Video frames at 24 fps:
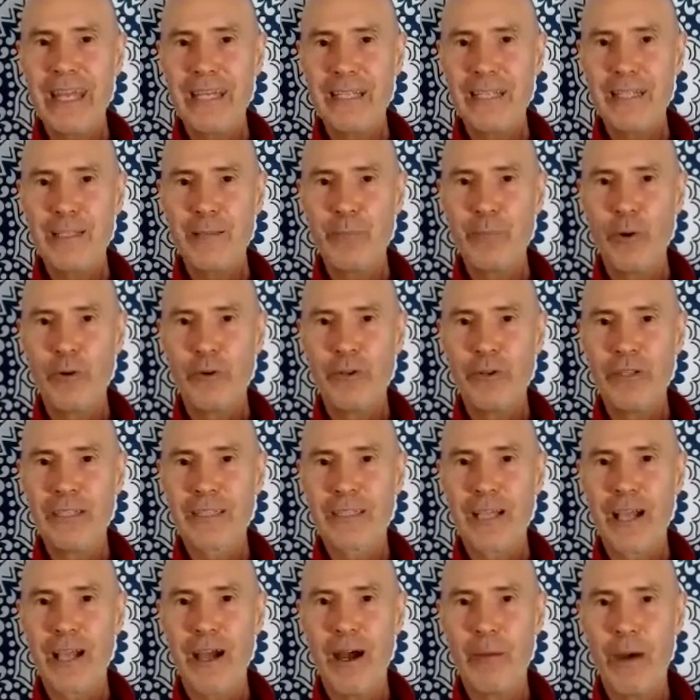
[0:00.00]

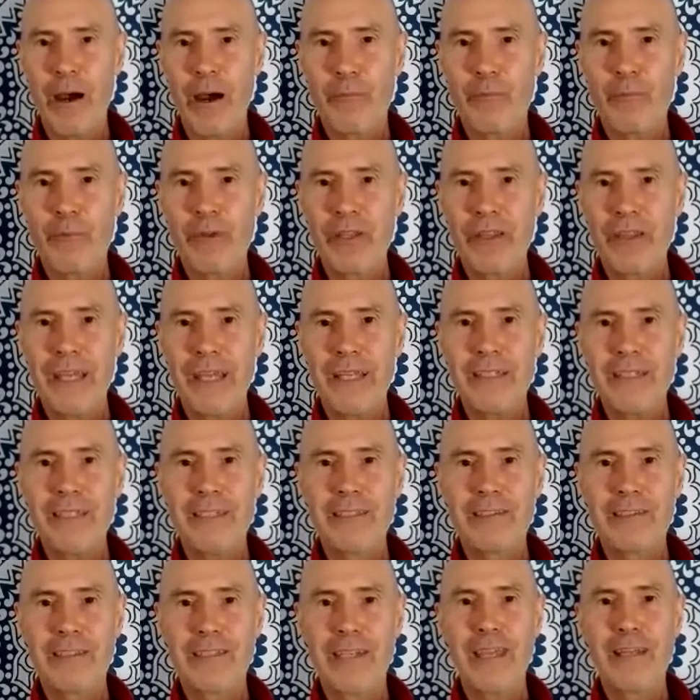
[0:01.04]
anybody come up with
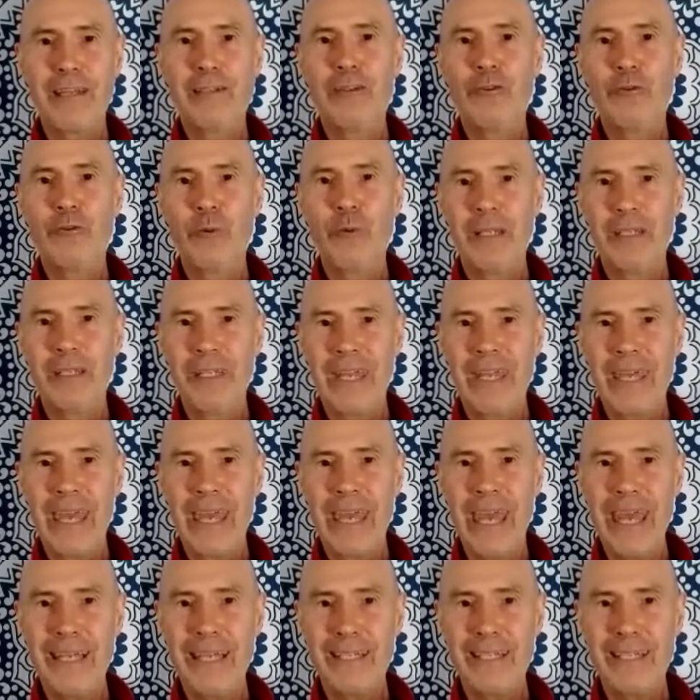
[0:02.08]
any genuine
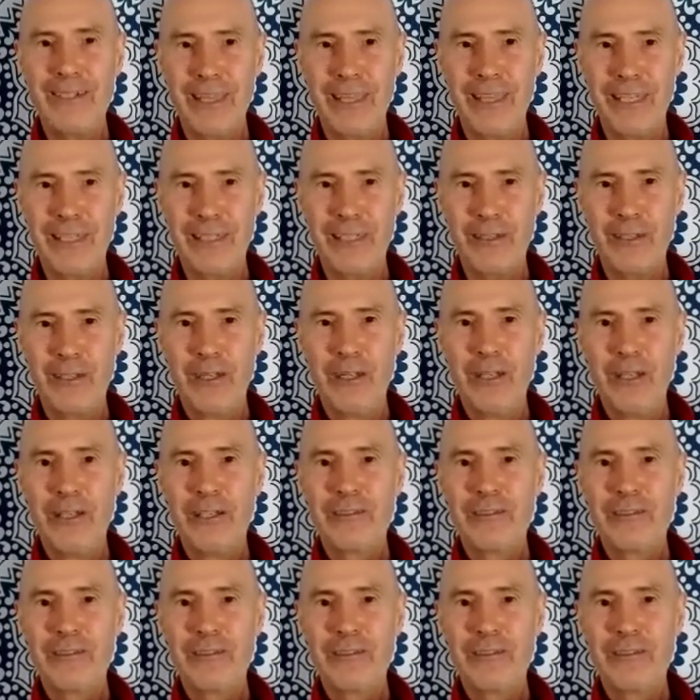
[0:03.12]
anything